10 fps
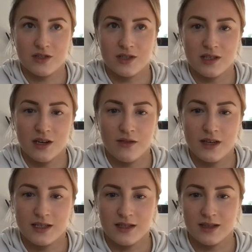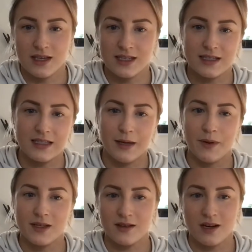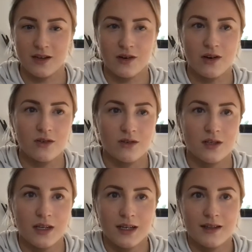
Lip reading: just, these snippets kind of along